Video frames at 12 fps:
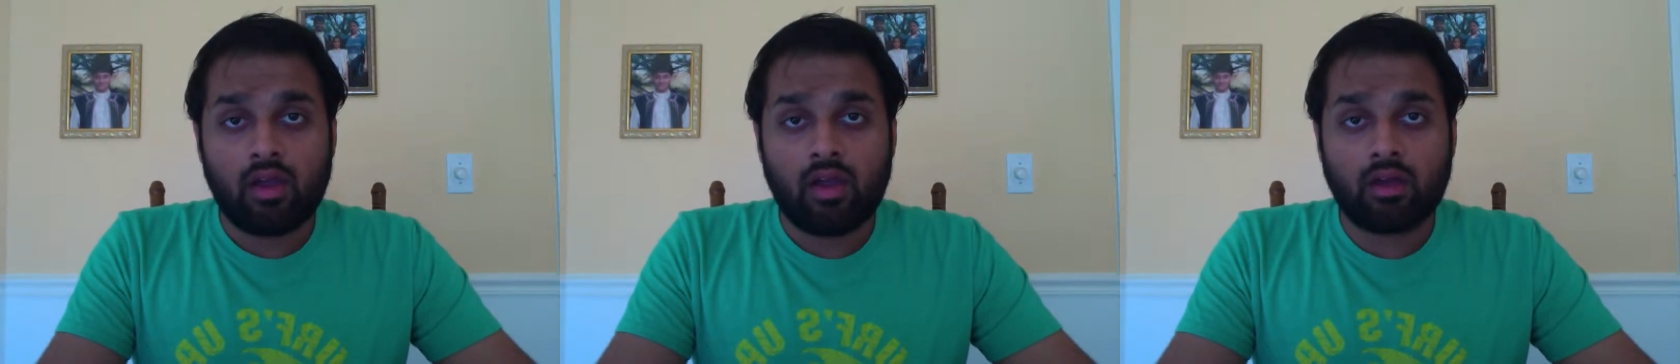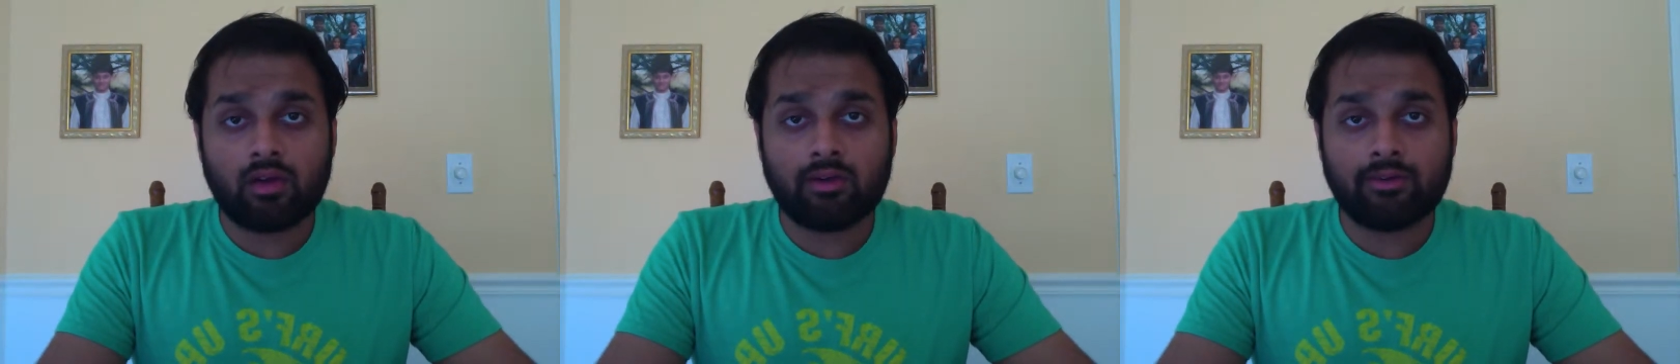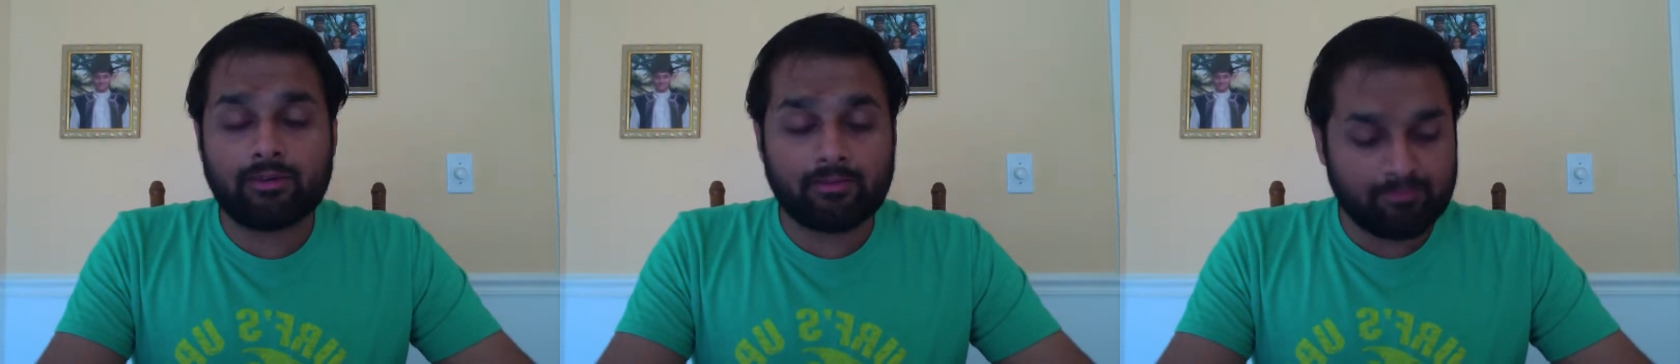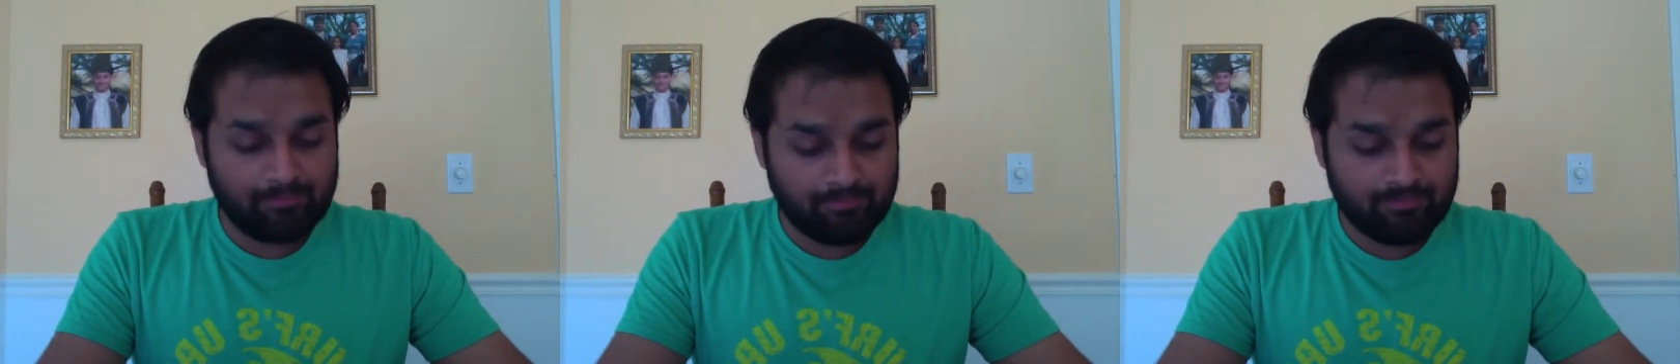
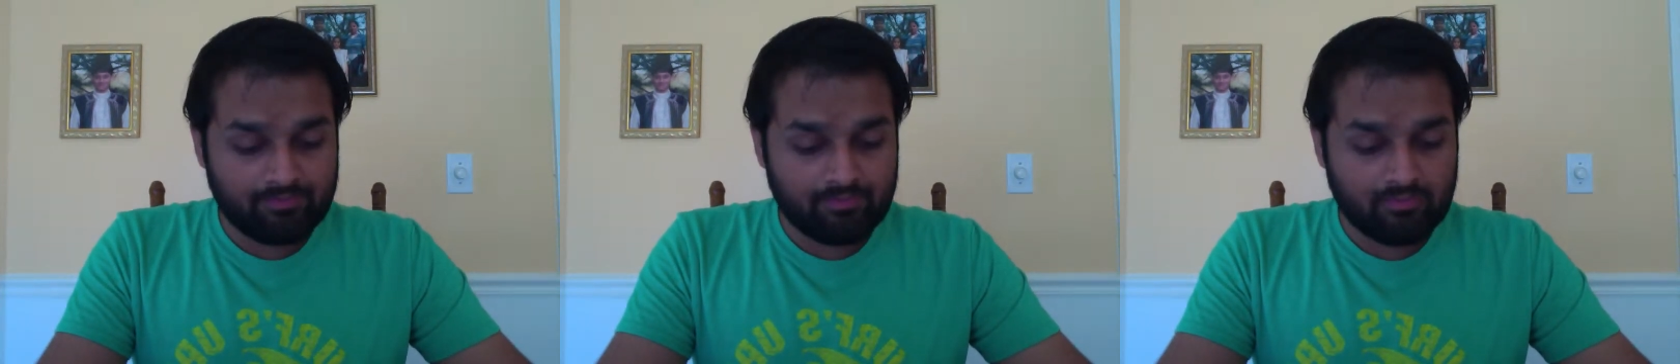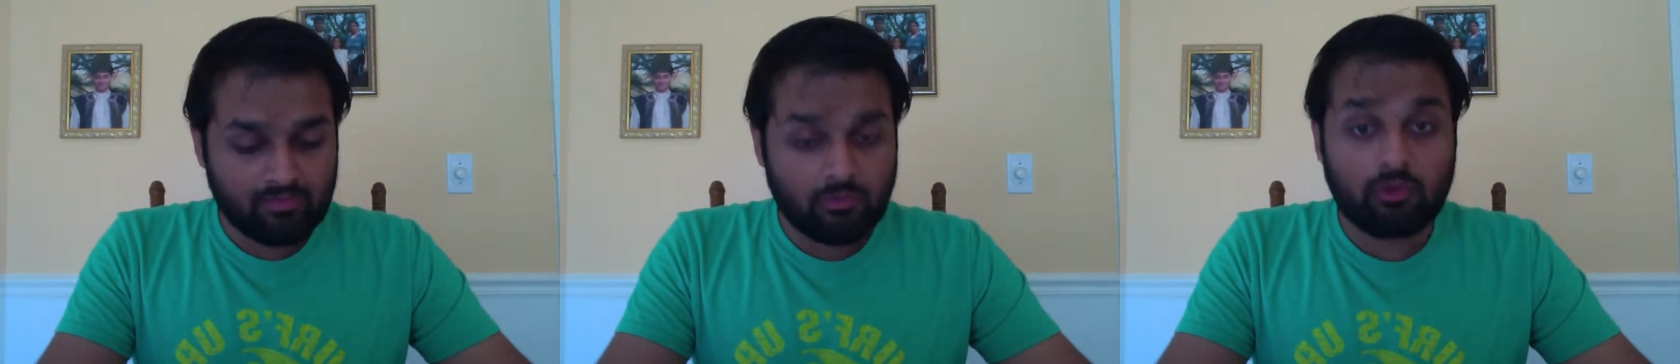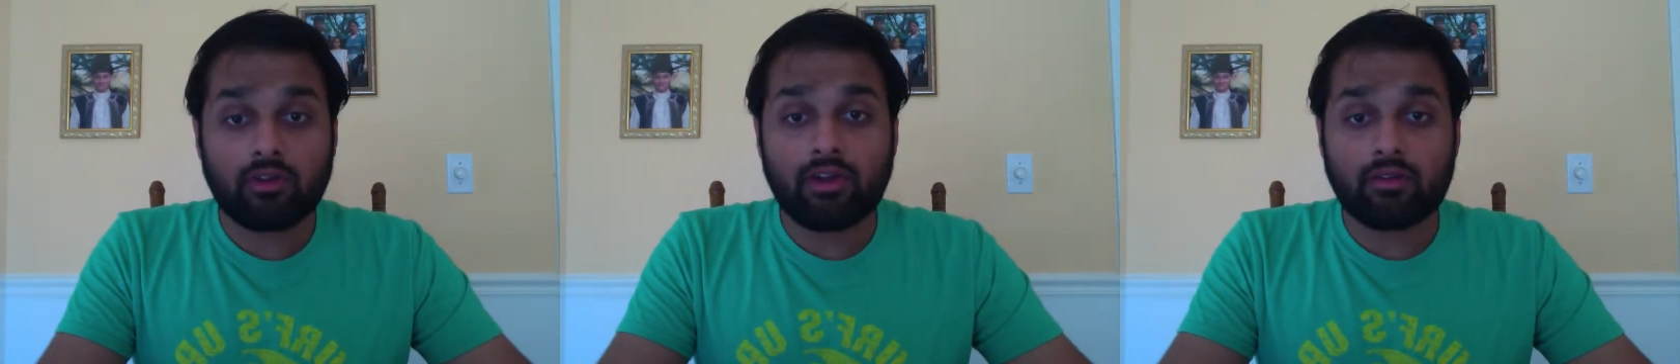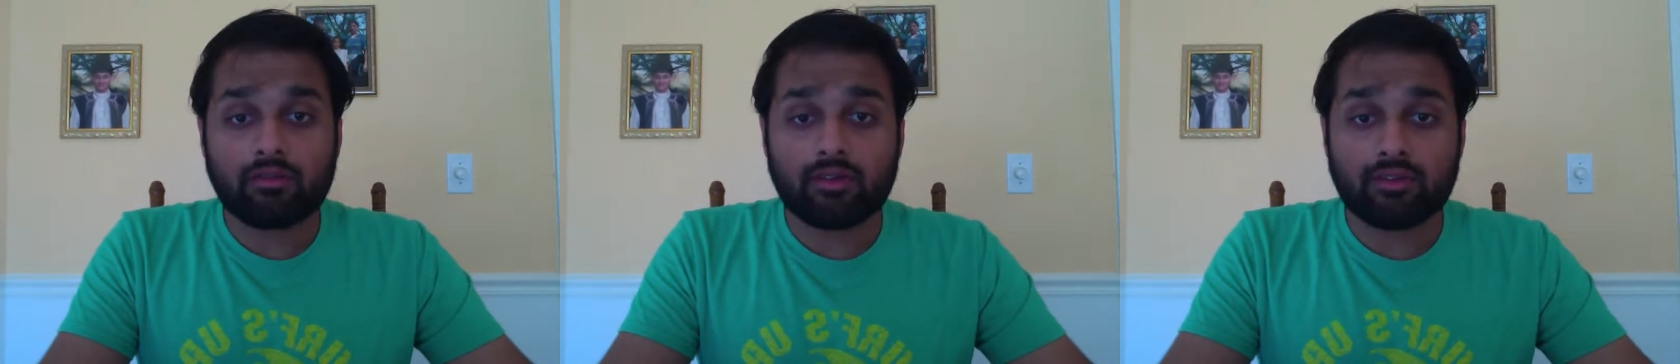Um, so
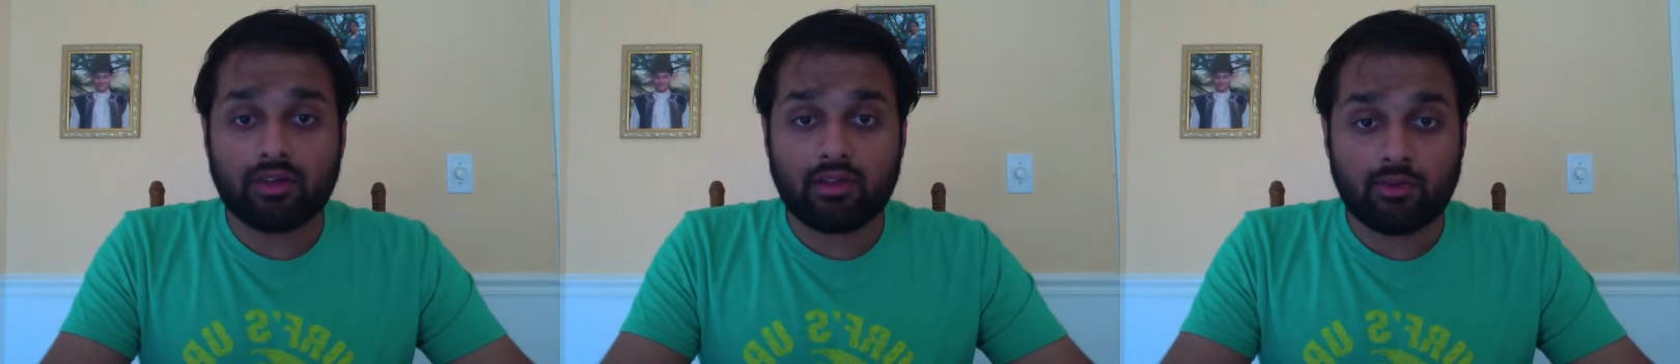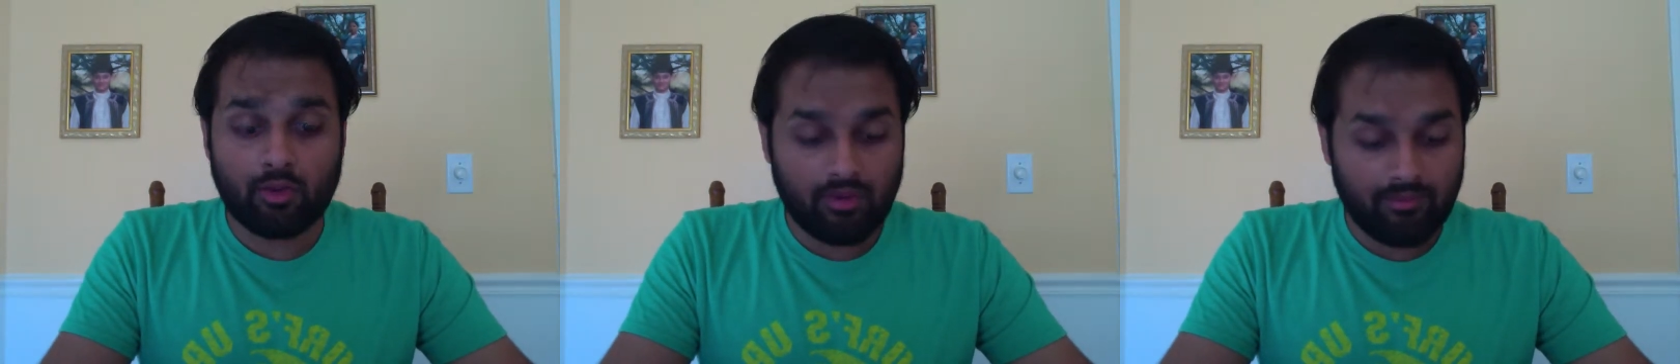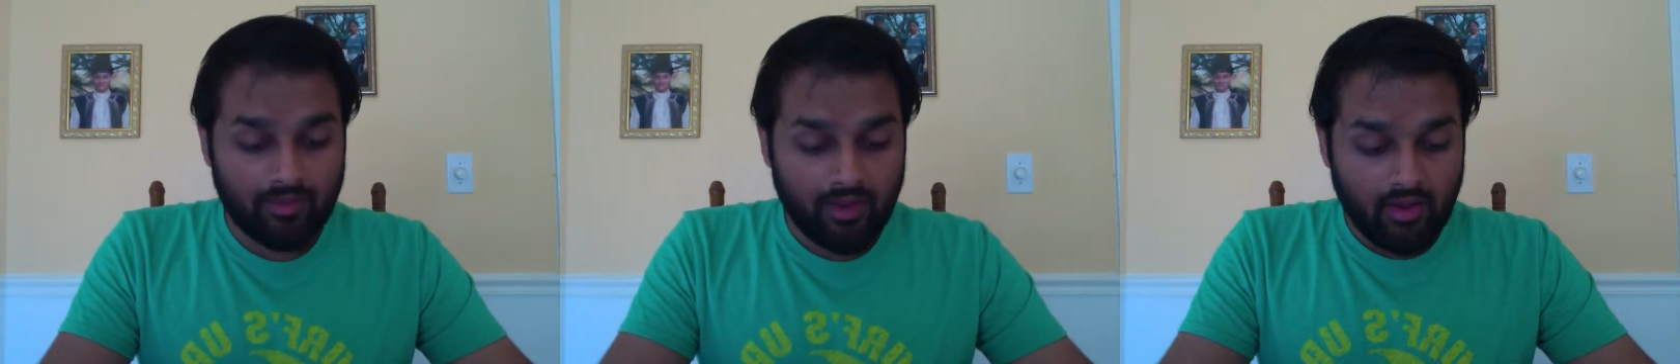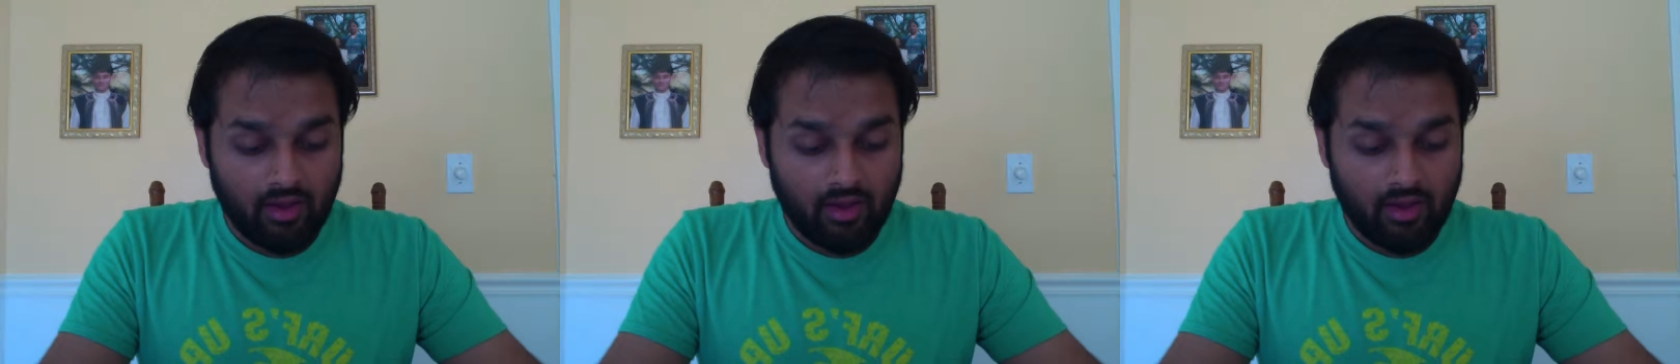yeah, let's get to it.